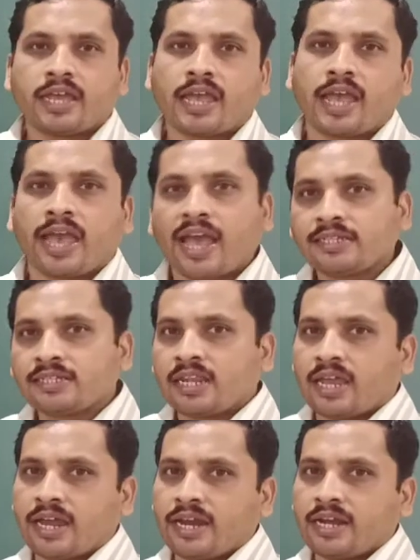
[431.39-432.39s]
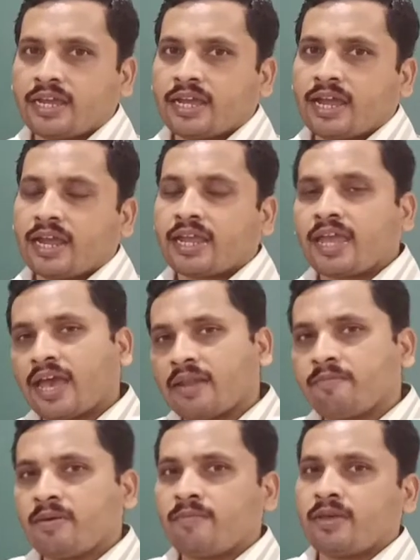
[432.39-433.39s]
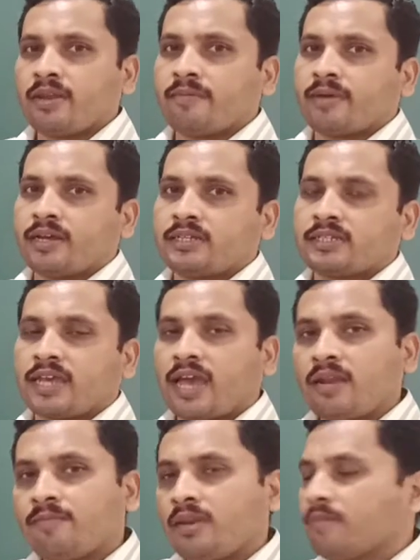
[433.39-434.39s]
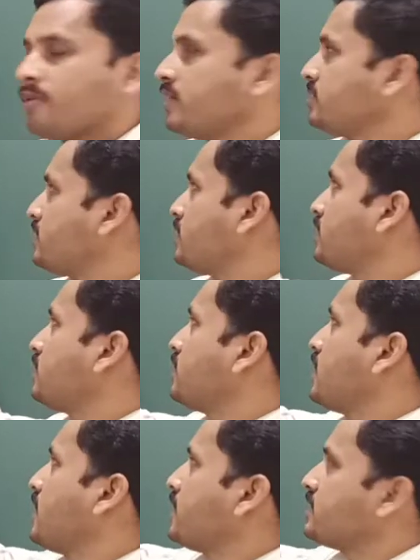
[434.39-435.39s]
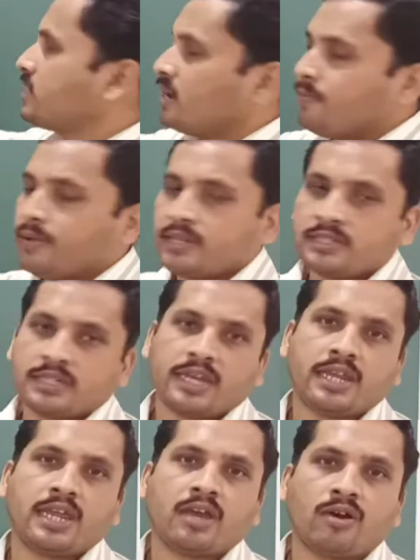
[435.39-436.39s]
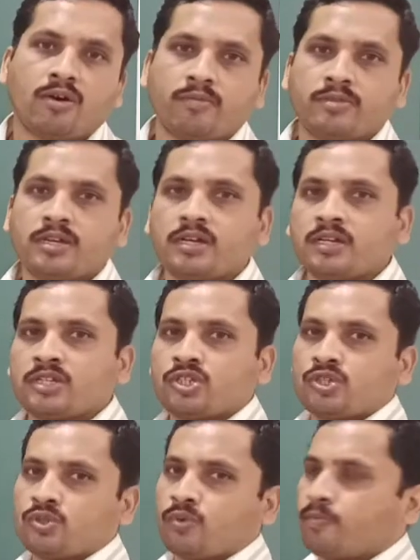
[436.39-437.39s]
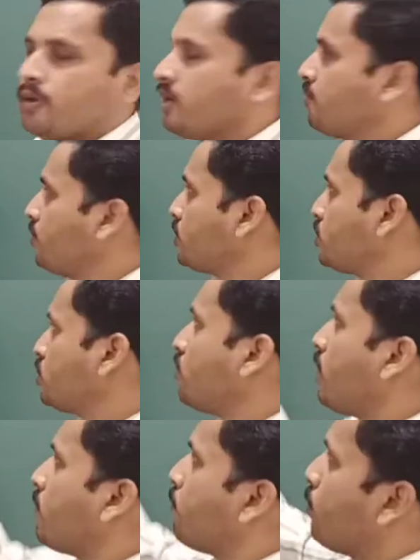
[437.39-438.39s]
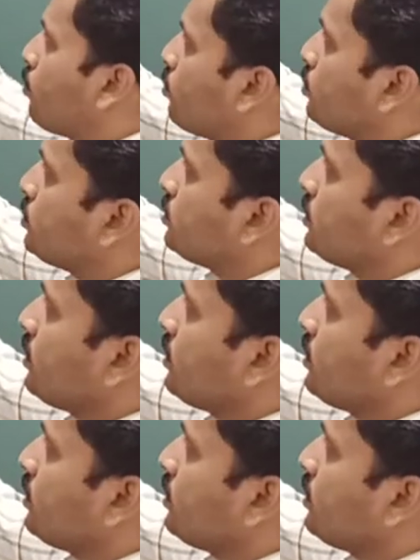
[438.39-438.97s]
can slide, can minimize the surface area of the soap liquid. So a force